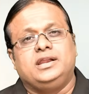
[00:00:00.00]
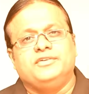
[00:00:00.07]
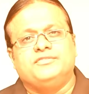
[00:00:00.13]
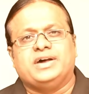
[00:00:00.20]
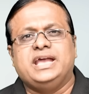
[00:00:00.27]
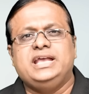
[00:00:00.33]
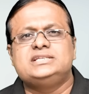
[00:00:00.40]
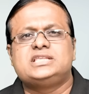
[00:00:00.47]

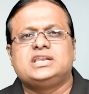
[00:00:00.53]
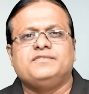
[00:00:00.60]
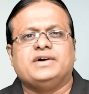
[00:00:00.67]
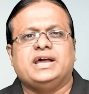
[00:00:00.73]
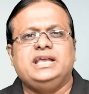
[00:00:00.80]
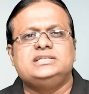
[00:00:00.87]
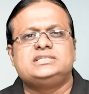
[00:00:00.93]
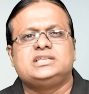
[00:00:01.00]
Revise,
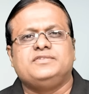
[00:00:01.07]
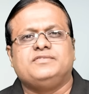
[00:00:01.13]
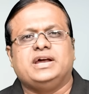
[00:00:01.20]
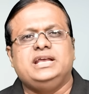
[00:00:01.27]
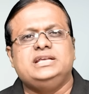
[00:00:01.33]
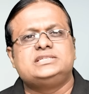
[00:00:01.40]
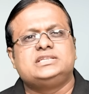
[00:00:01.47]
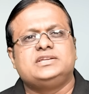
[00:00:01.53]
revise,
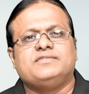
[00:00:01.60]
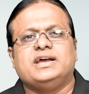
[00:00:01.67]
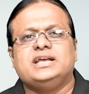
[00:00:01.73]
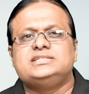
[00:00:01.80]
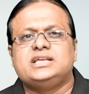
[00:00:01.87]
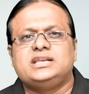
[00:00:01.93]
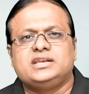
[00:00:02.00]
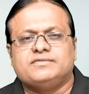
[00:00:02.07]
revise,
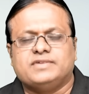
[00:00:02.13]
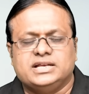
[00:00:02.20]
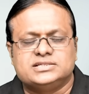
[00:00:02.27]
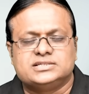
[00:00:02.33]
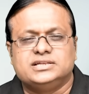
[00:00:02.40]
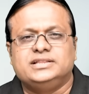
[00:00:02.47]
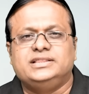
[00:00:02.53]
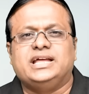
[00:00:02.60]
revise and revise.
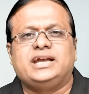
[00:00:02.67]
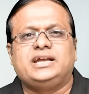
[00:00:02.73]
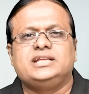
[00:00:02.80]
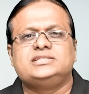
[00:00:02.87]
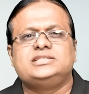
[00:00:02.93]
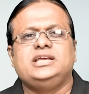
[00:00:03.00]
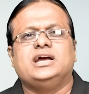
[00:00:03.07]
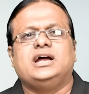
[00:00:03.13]
That
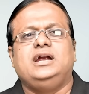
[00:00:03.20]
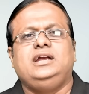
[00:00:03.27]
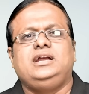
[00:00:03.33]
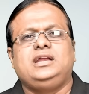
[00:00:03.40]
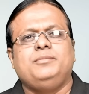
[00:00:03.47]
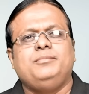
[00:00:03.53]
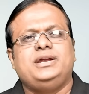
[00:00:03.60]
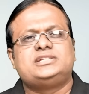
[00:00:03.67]
is the
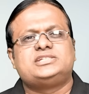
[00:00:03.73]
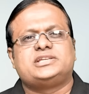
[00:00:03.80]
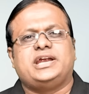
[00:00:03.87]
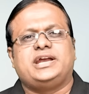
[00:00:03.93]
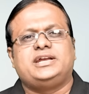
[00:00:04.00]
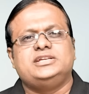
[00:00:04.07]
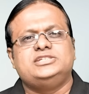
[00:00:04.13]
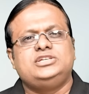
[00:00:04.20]
ultimate
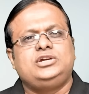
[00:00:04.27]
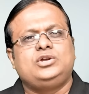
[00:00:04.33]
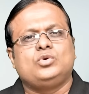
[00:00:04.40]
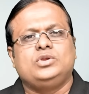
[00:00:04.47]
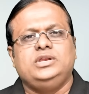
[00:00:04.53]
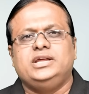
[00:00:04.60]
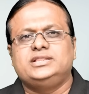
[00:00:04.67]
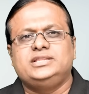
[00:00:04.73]
strategy to
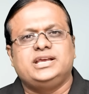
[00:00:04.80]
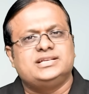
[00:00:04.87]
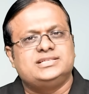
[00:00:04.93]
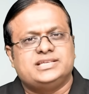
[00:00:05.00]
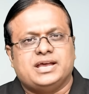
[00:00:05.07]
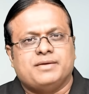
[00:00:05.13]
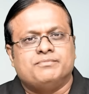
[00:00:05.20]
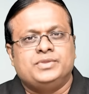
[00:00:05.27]
clear the
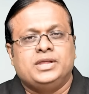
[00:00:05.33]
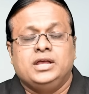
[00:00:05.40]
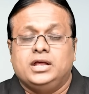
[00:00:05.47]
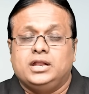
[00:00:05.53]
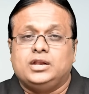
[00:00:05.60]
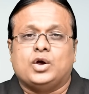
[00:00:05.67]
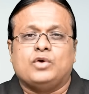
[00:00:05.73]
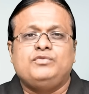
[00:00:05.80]
exam.
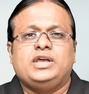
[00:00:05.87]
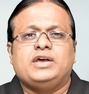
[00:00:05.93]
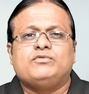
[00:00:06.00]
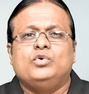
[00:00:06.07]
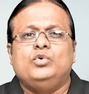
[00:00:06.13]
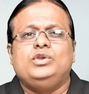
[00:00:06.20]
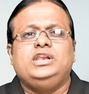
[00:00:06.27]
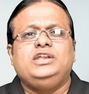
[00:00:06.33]
Now we
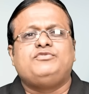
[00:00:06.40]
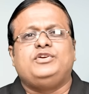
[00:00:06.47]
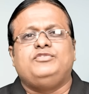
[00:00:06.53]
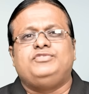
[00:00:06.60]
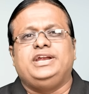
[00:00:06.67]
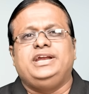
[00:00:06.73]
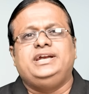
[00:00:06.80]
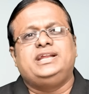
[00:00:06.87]
have only
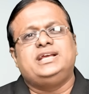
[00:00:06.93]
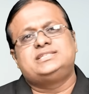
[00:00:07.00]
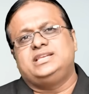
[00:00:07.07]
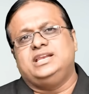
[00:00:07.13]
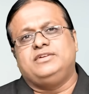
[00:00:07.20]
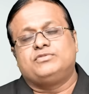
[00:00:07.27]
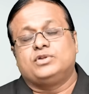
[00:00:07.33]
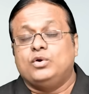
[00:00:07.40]
15 days
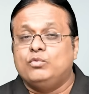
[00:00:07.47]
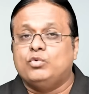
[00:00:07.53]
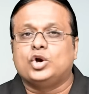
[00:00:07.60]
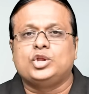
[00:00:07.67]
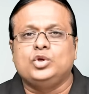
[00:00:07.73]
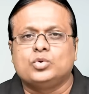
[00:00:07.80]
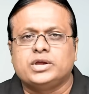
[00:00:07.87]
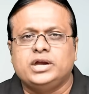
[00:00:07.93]
left.
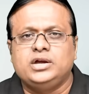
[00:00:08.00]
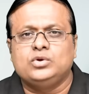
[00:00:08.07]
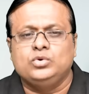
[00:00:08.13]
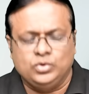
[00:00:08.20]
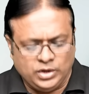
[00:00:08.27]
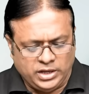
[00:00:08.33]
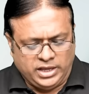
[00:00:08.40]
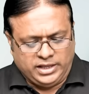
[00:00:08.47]
What you can
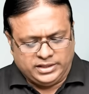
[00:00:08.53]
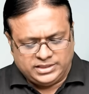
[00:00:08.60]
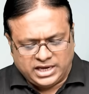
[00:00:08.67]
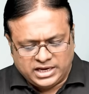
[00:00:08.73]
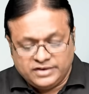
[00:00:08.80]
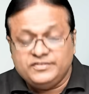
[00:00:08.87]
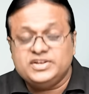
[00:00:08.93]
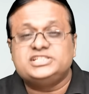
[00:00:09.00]
do?
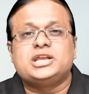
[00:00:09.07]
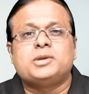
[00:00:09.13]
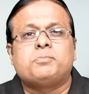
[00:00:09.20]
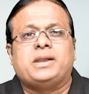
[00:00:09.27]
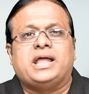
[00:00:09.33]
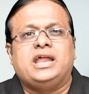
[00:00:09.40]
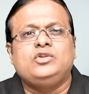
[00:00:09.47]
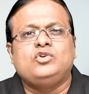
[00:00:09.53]
The
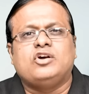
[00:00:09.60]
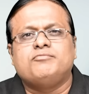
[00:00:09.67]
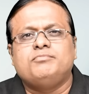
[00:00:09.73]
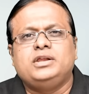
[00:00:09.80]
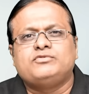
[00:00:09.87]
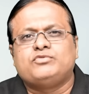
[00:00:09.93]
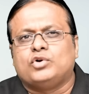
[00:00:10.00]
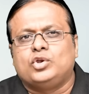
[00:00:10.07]
revision plan you have
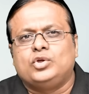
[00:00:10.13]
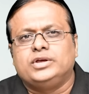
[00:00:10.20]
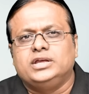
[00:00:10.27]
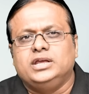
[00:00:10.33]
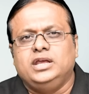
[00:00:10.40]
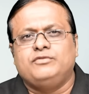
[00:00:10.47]
been following.